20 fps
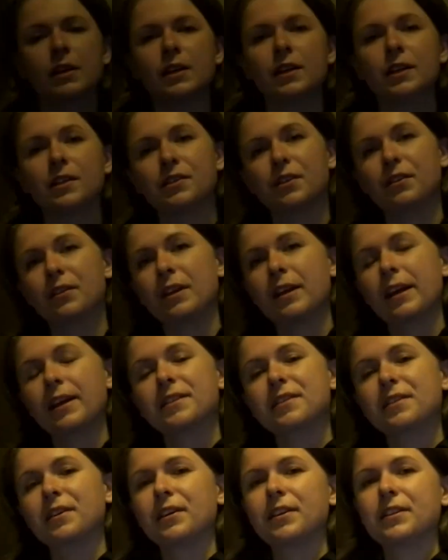So the next
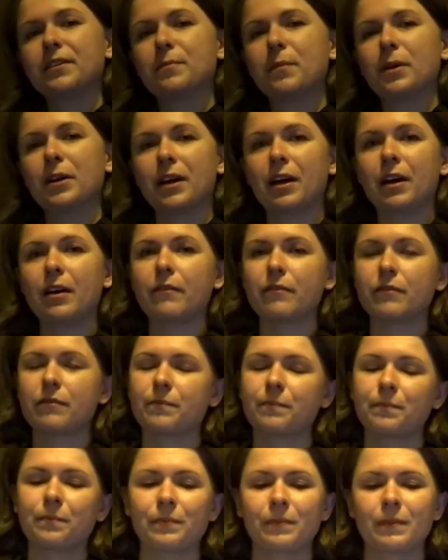item I have
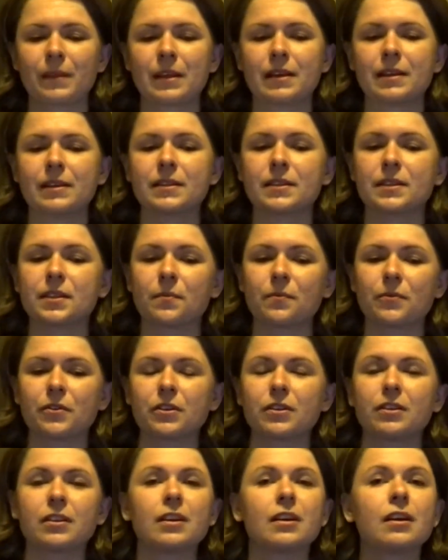is
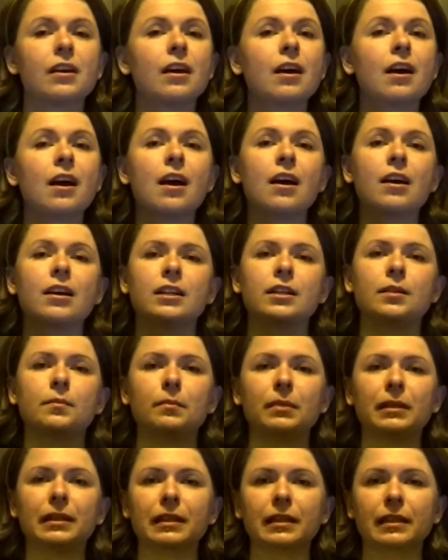something
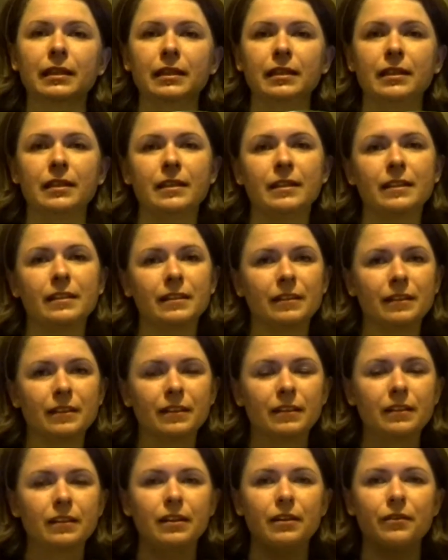completely
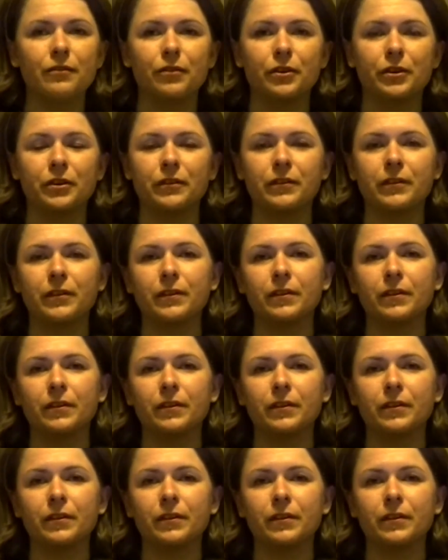different.